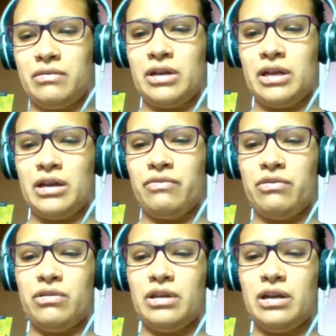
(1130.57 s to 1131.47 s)
okay,
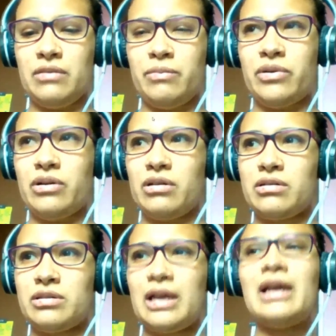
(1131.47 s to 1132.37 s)
food, health
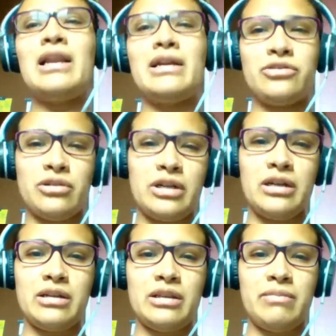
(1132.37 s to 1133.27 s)
products,
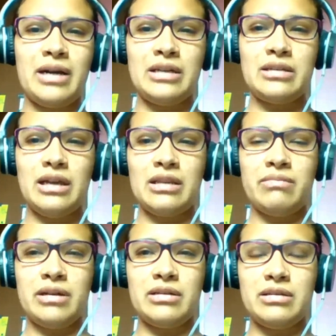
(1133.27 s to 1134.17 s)
electronic
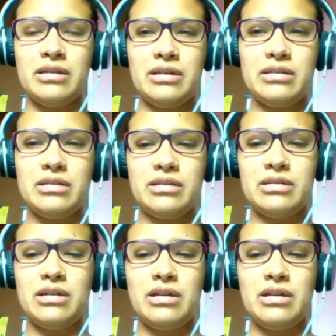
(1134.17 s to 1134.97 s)
advices,